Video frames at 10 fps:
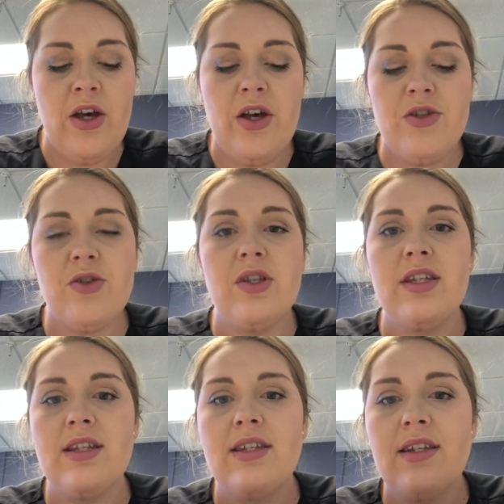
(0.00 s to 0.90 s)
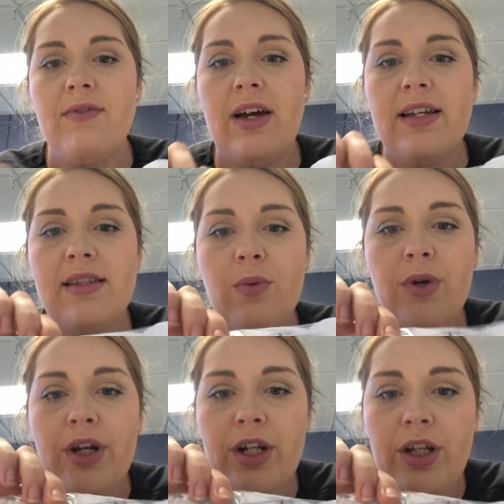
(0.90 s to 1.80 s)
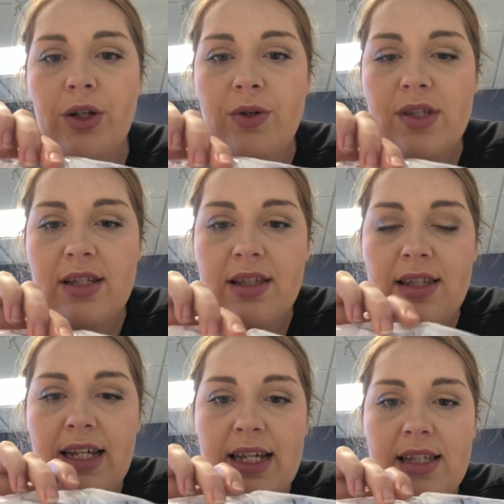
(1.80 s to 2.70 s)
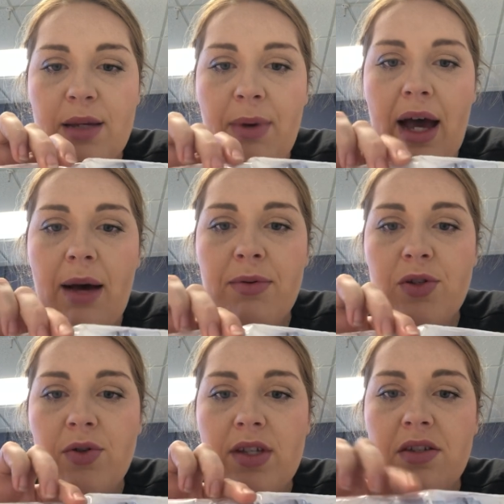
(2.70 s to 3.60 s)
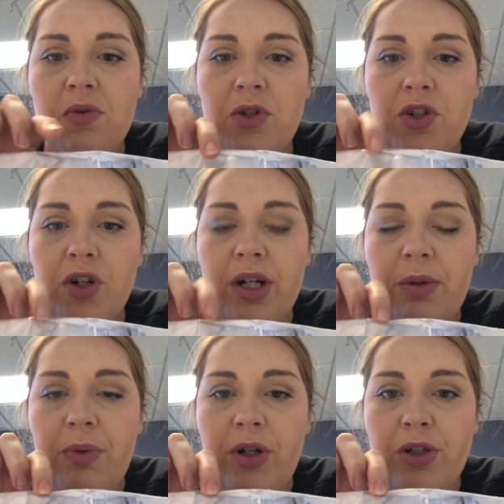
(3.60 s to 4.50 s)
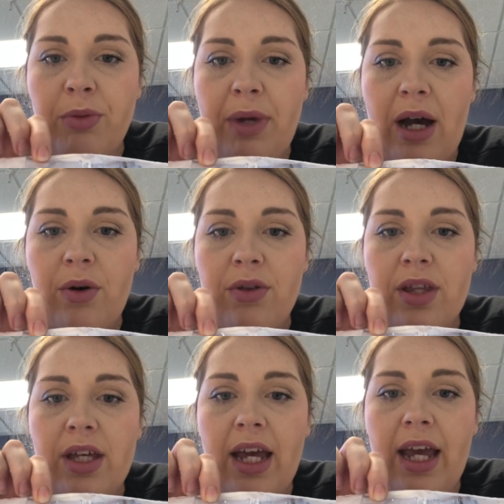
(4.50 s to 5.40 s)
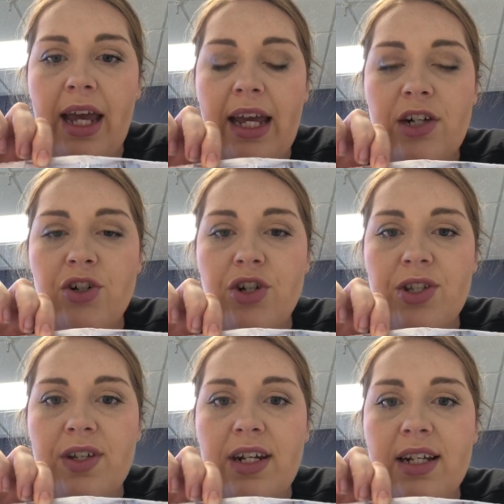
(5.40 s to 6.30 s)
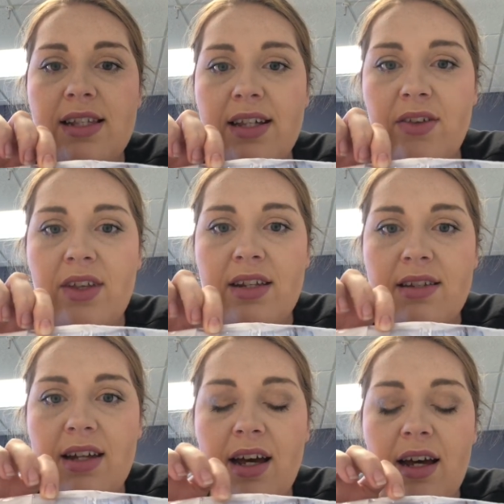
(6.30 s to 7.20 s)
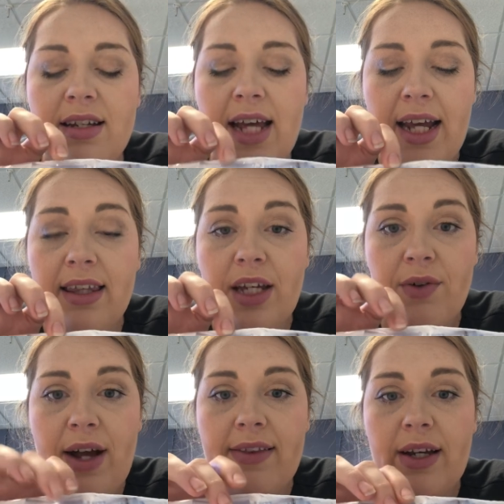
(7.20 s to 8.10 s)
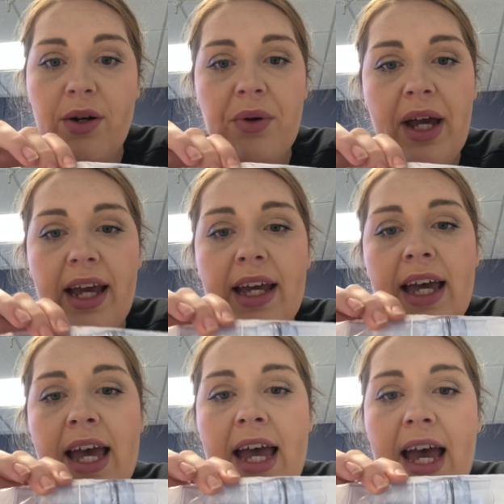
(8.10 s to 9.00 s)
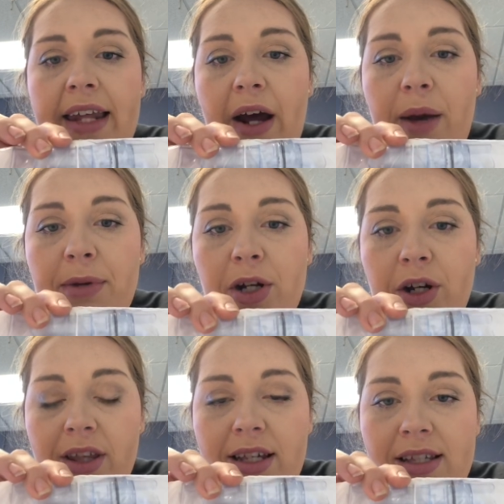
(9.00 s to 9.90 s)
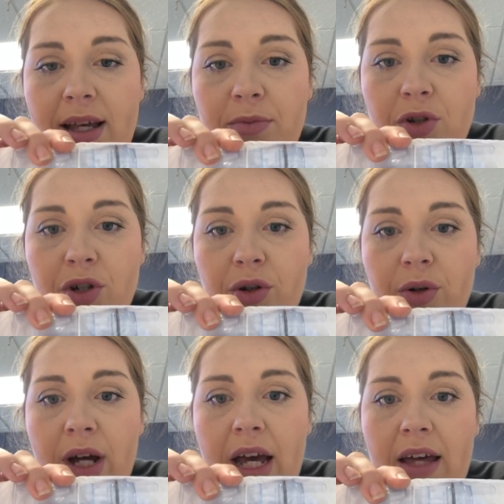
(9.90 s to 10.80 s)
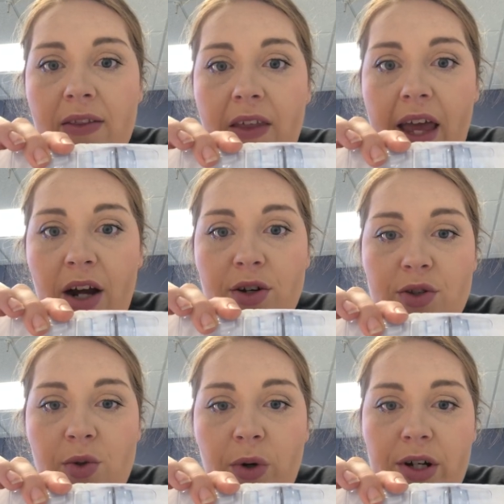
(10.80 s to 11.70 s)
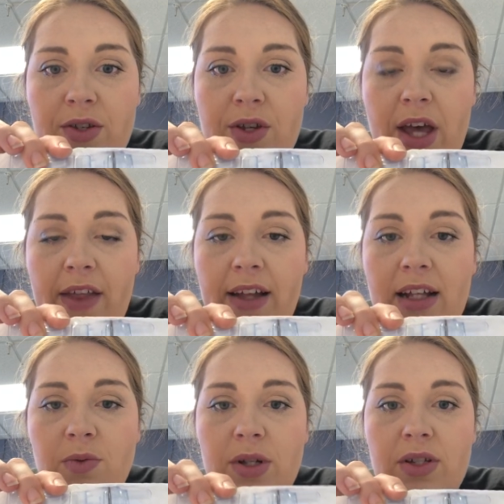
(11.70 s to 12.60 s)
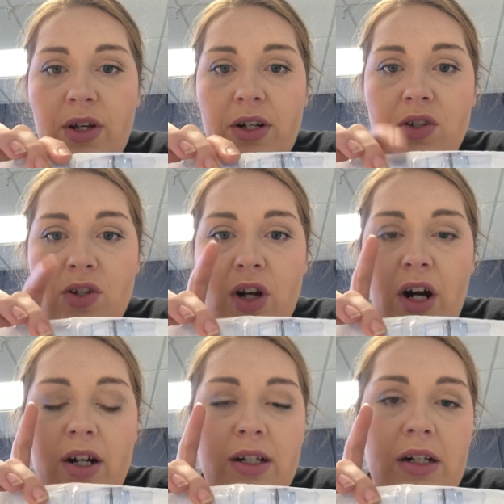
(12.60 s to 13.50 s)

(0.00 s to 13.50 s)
So this is the device that we're going to use. This is the EZpap. So this is what you're going to put in your mouth, and you're just going to seal it tightly around there, okay? Now I'm going to hook this up to the air source, and that's what's going to start,